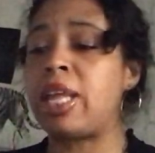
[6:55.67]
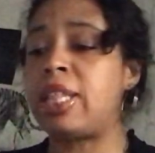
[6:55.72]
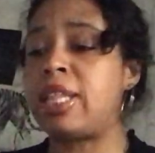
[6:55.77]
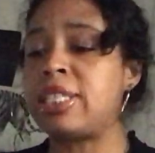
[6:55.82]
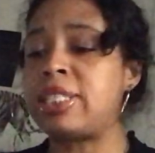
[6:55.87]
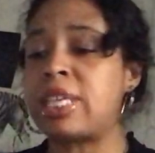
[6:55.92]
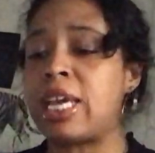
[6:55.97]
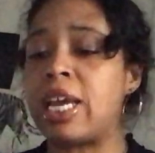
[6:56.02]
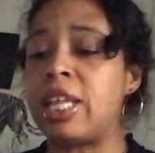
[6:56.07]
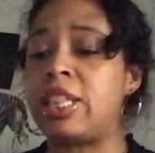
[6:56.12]

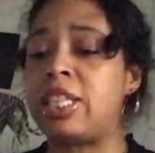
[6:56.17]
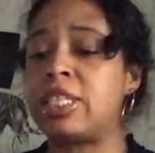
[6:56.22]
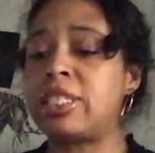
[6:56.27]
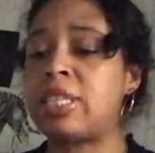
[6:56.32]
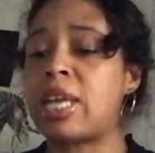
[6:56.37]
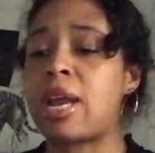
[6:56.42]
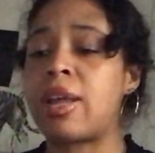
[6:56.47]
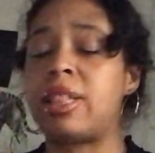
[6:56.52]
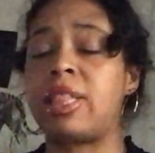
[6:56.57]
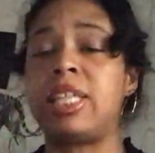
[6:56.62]

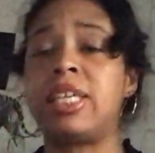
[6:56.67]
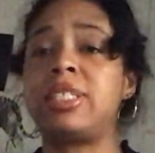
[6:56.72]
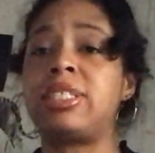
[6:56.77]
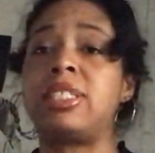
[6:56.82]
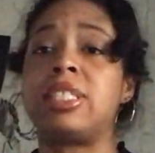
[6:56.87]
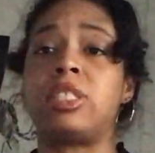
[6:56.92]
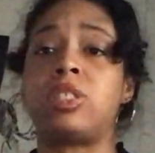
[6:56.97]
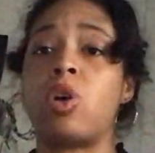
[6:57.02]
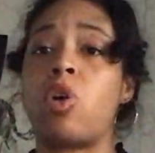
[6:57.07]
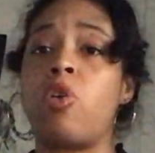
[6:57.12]
This
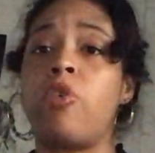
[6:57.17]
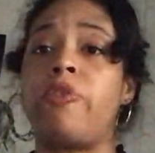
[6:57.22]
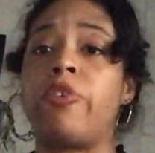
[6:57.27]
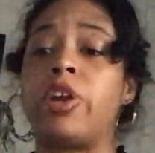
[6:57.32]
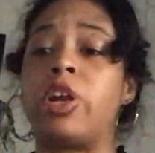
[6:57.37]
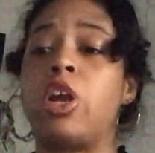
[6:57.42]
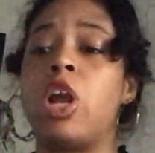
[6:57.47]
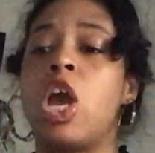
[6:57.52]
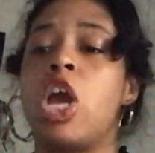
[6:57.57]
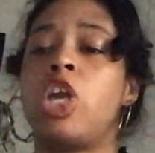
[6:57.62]
is
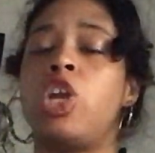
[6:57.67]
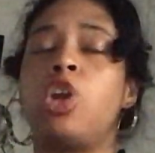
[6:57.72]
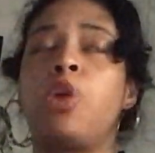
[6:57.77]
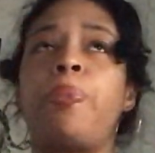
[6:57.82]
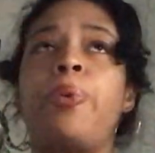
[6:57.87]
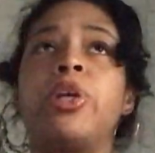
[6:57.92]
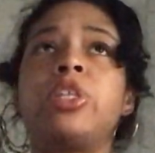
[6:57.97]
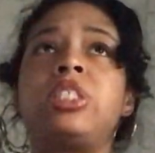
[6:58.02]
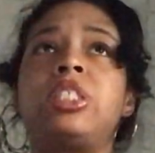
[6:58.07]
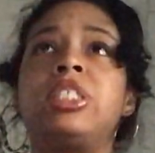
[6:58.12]
over. Your
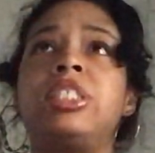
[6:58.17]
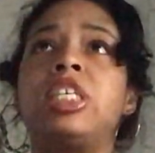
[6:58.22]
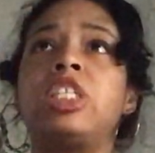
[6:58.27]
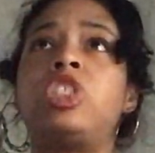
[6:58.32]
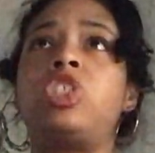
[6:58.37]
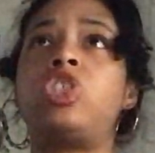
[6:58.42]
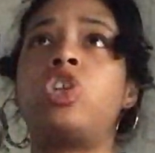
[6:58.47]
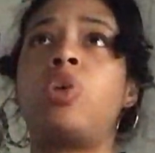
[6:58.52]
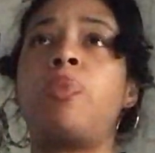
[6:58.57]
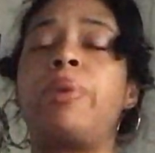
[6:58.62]
person did
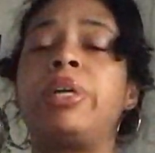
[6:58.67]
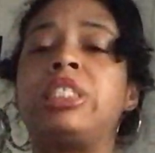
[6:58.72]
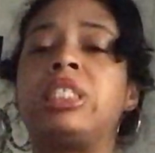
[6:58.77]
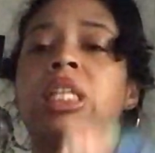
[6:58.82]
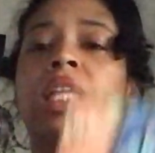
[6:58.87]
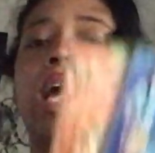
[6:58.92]
so much